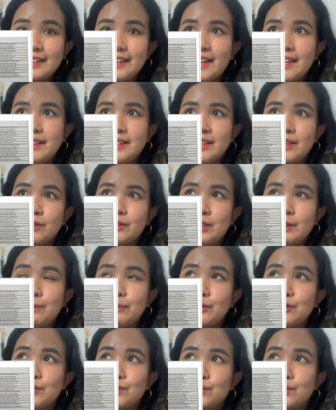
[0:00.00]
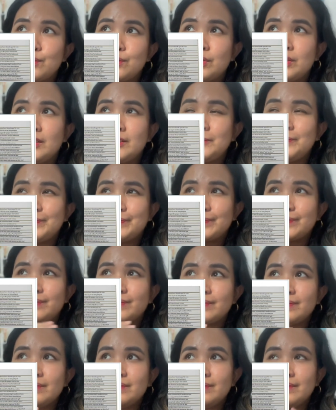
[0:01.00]
And the Olipo school
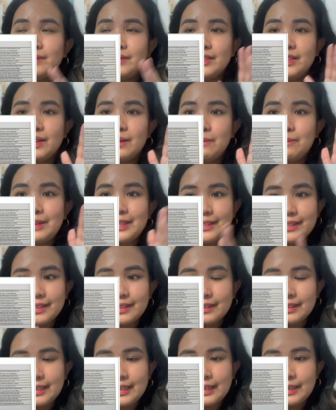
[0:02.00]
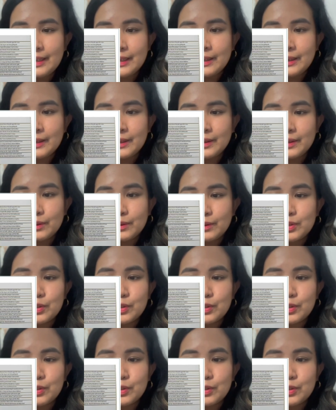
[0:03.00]
basically was